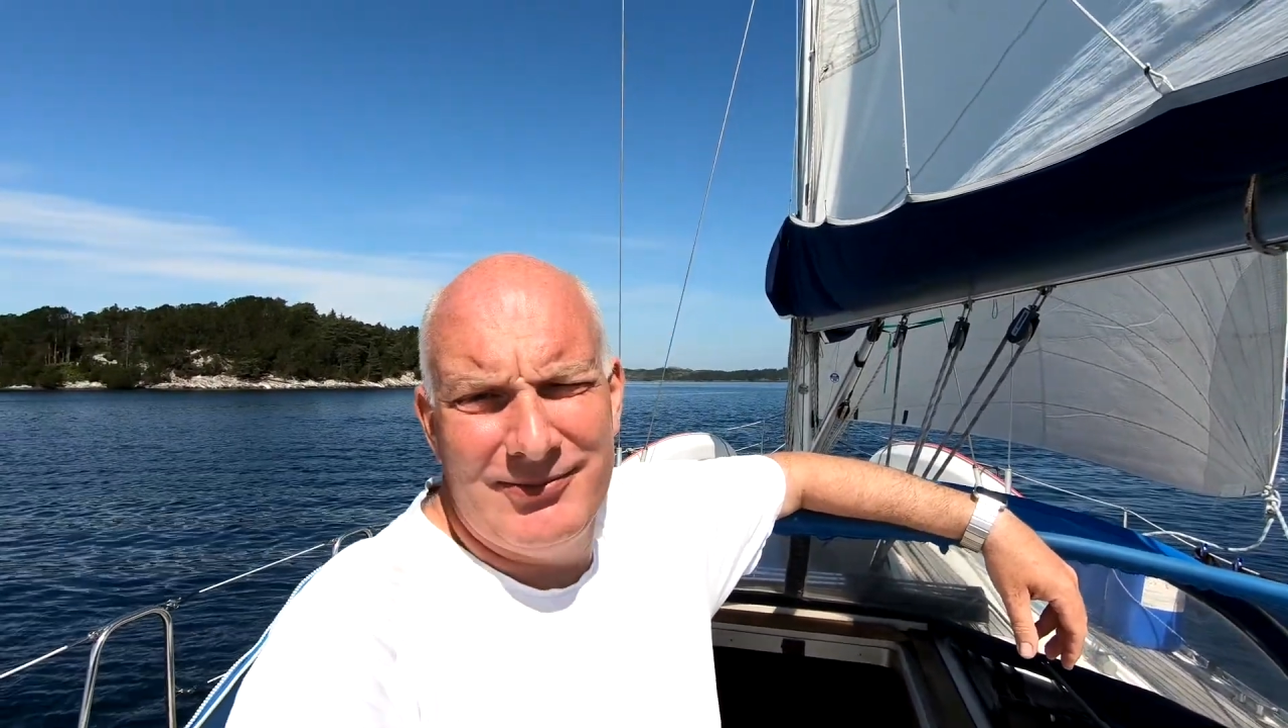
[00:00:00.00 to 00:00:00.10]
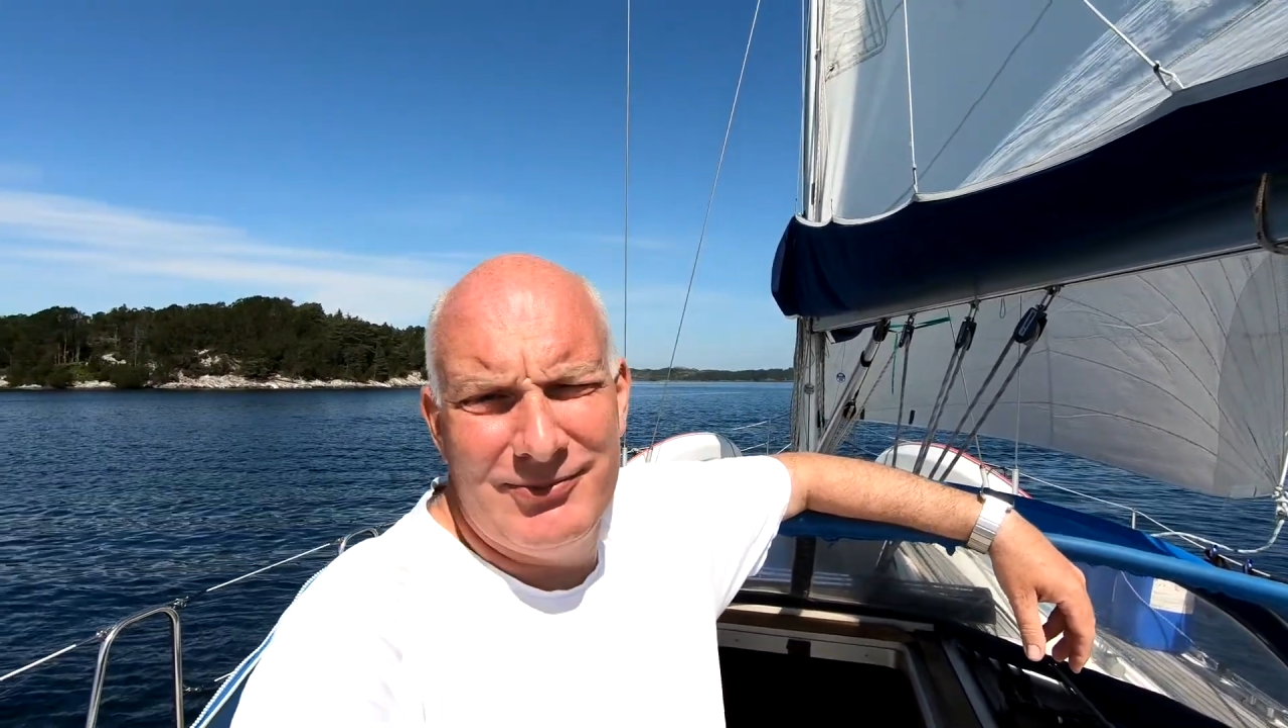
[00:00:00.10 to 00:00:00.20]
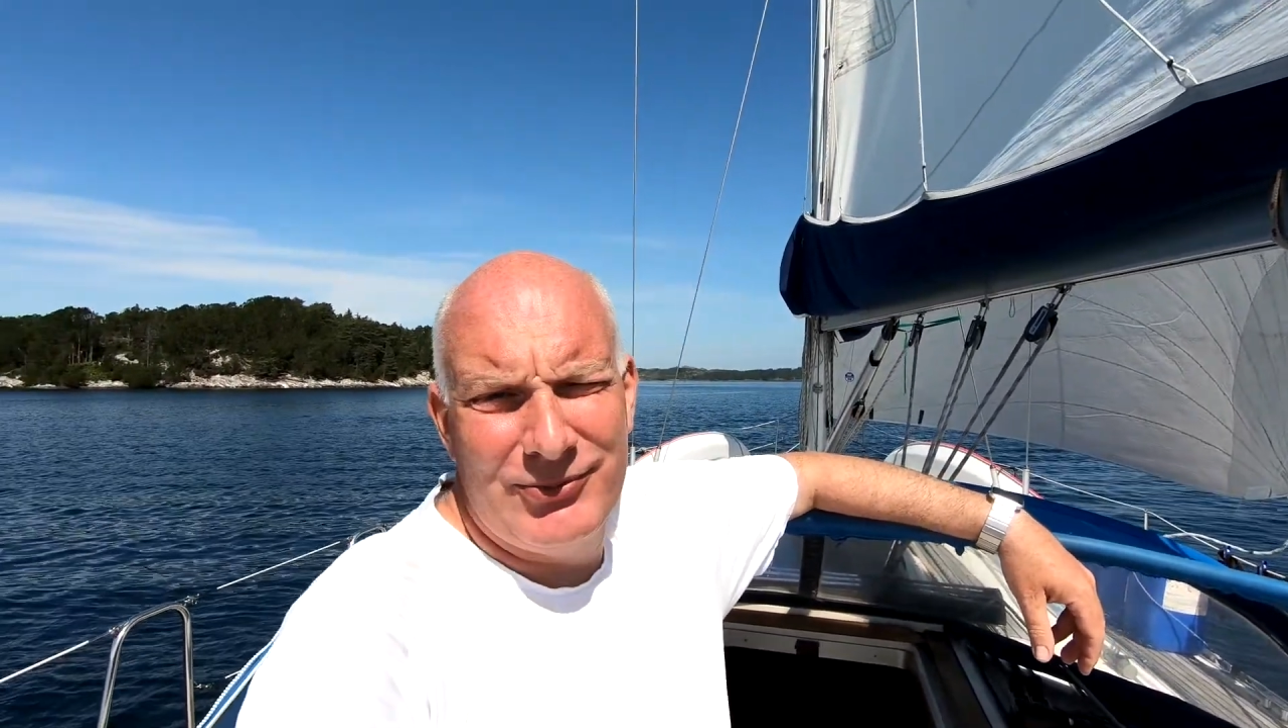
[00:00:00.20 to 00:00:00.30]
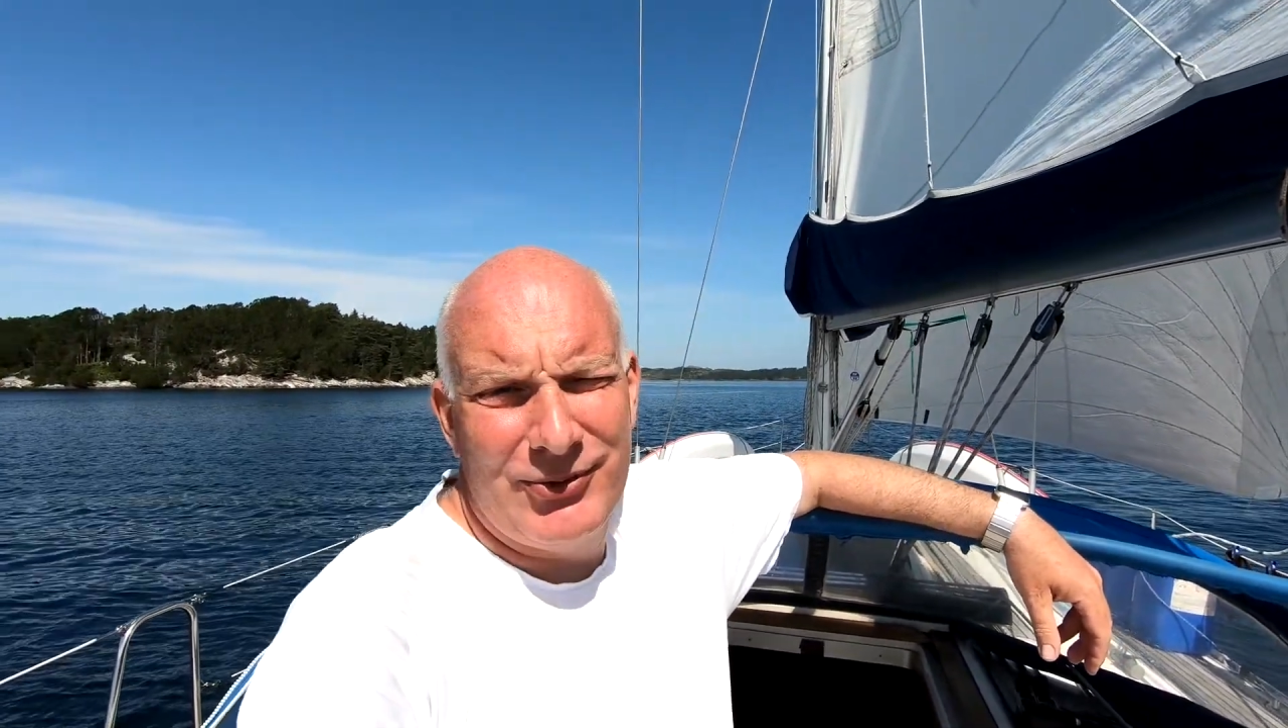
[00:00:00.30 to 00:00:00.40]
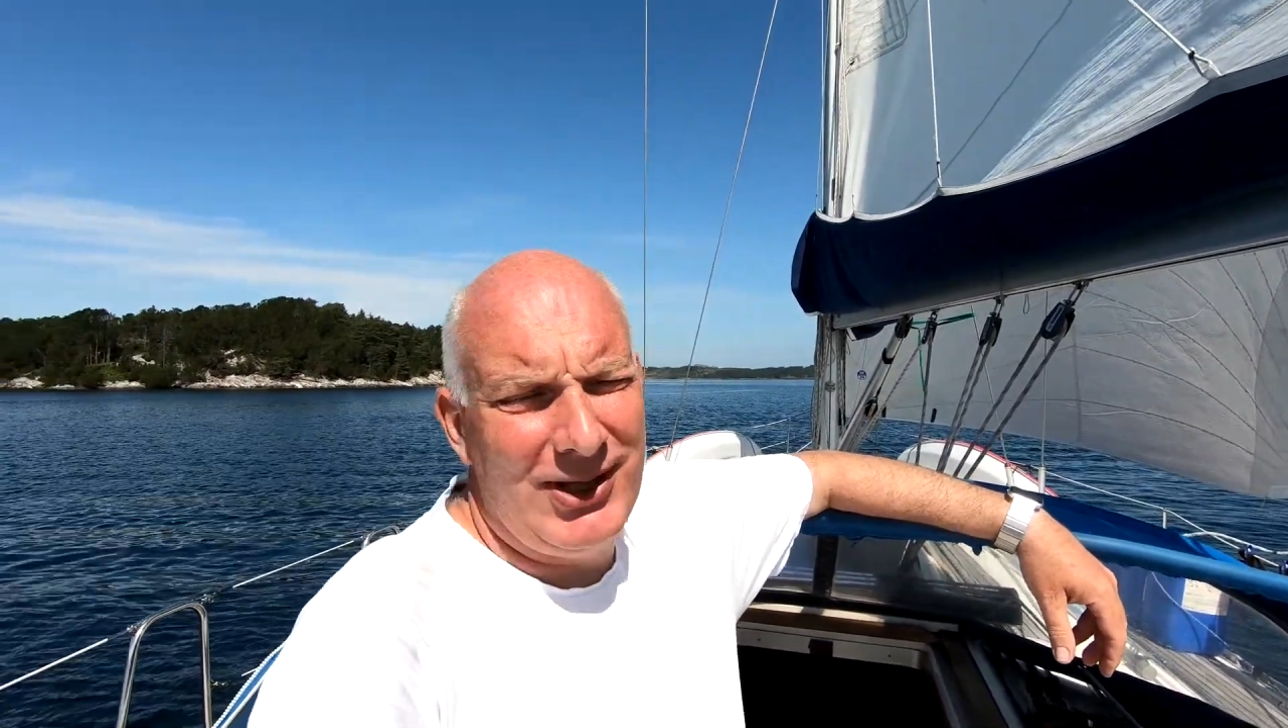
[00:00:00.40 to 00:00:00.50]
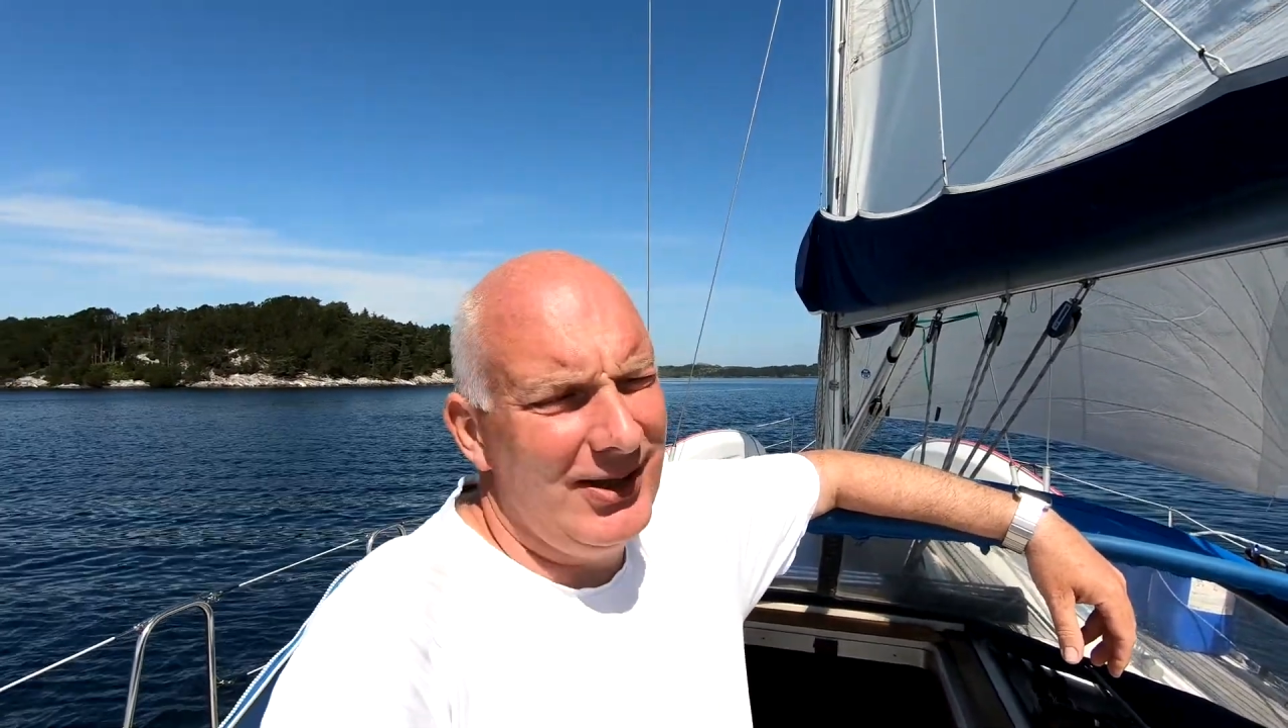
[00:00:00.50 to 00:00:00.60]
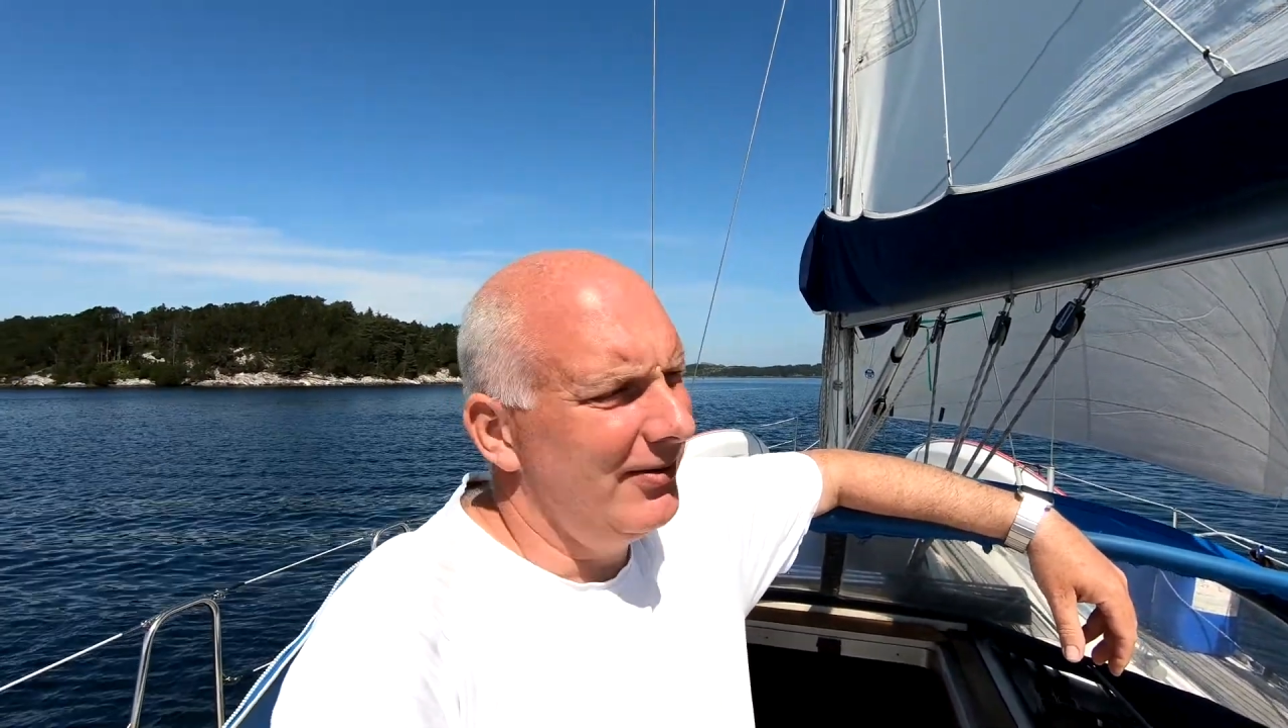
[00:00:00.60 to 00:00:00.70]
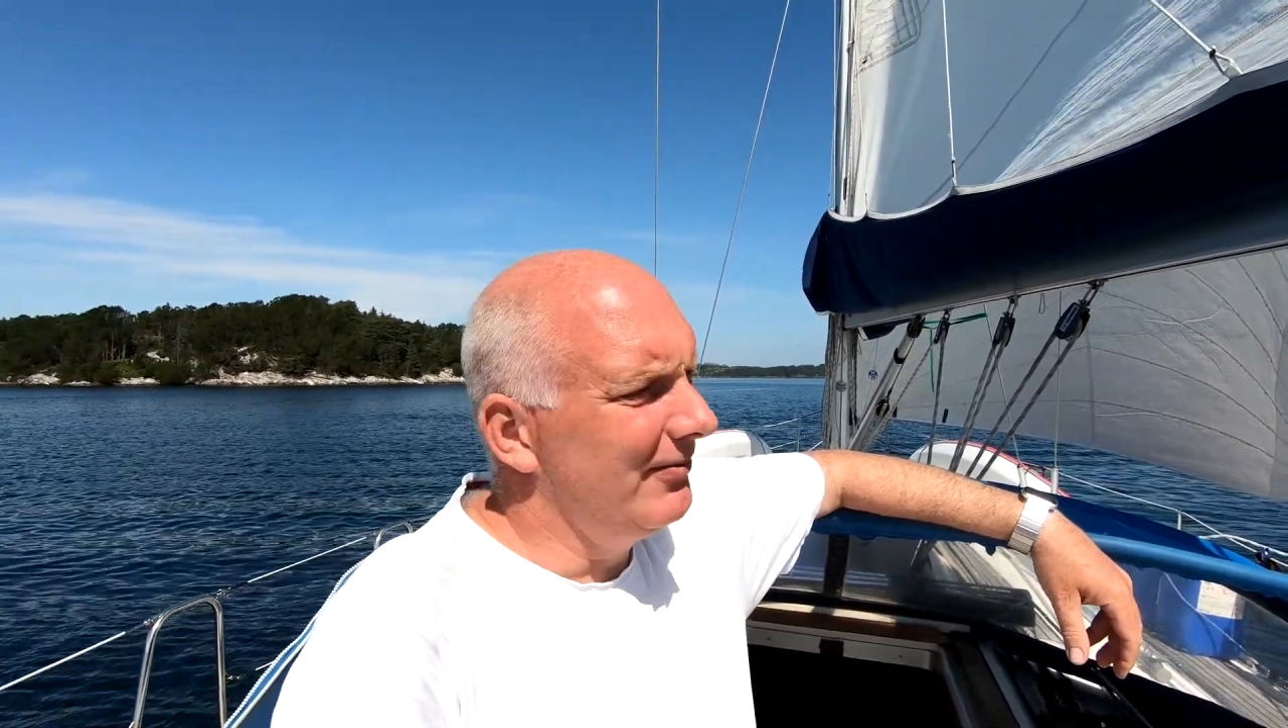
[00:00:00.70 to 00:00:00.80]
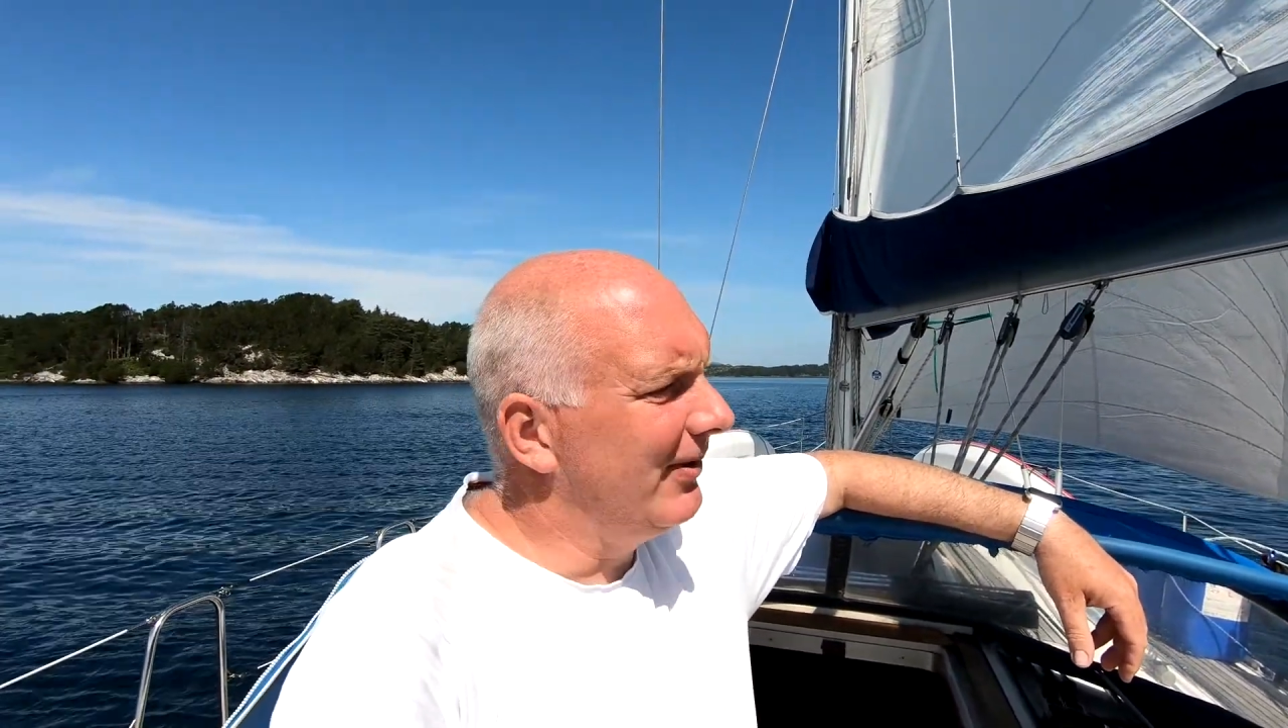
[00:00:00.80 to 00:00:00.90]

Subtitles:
marina